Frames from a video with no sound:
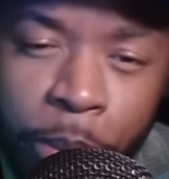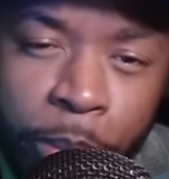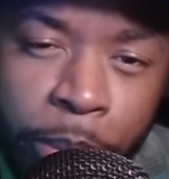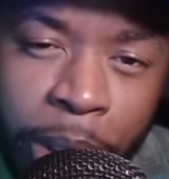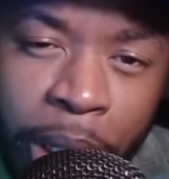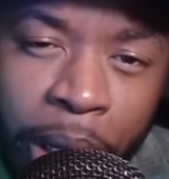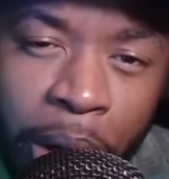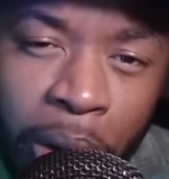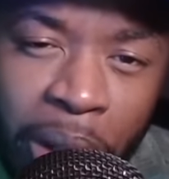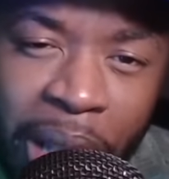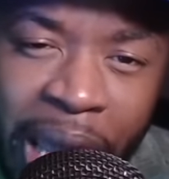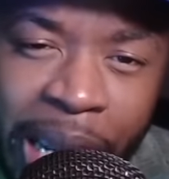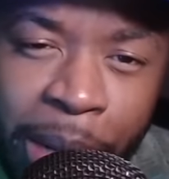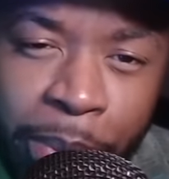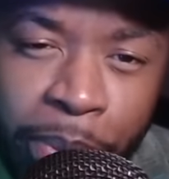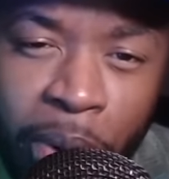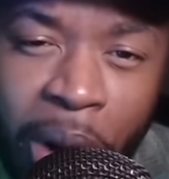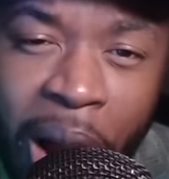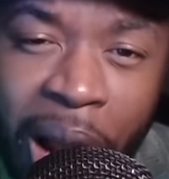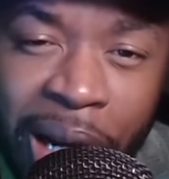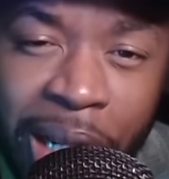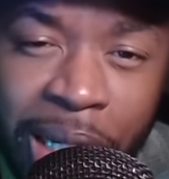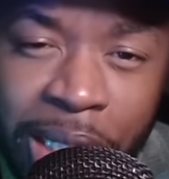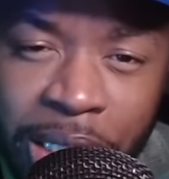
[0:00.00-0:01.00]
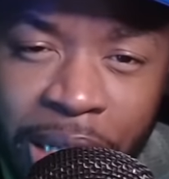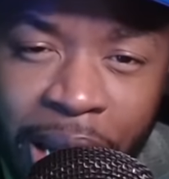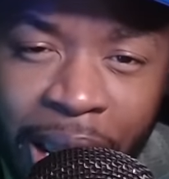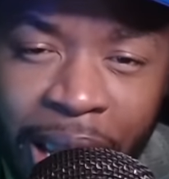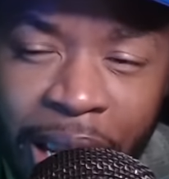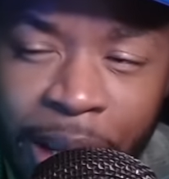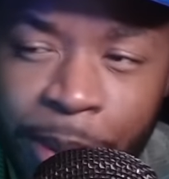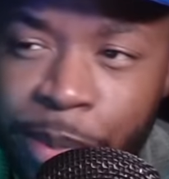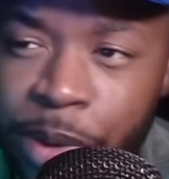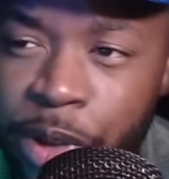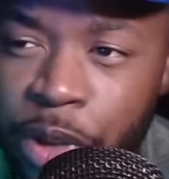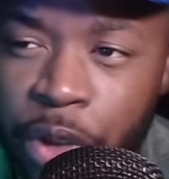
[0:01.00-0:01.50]
player like Bronny
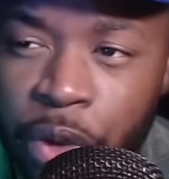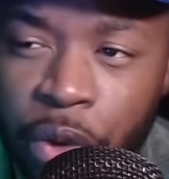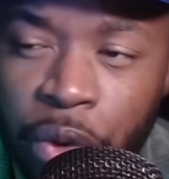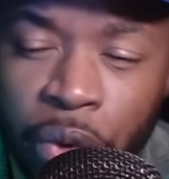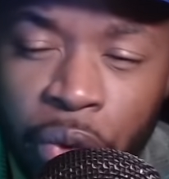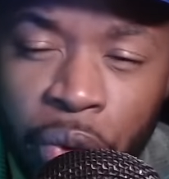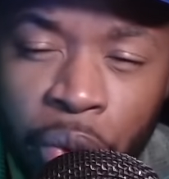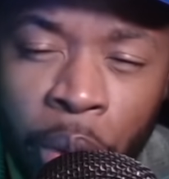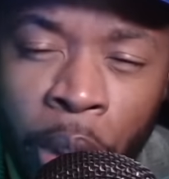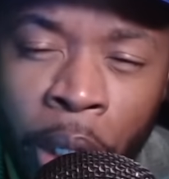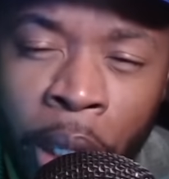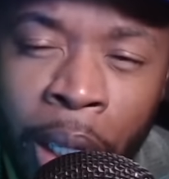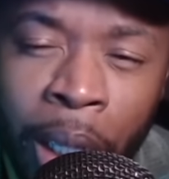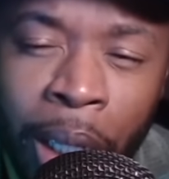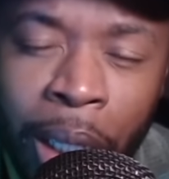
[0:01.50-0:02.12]
James to